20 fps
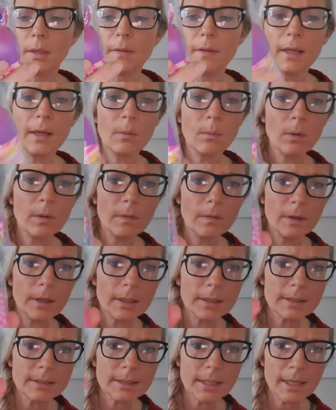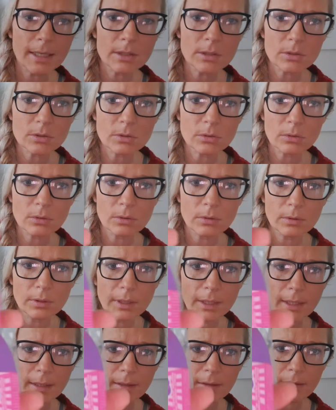that one, there's that sort.
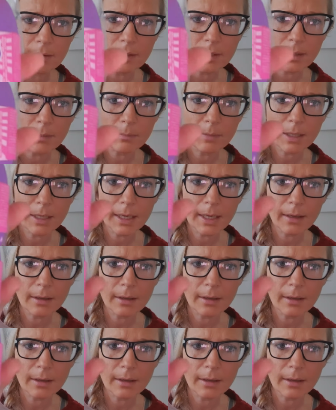Them.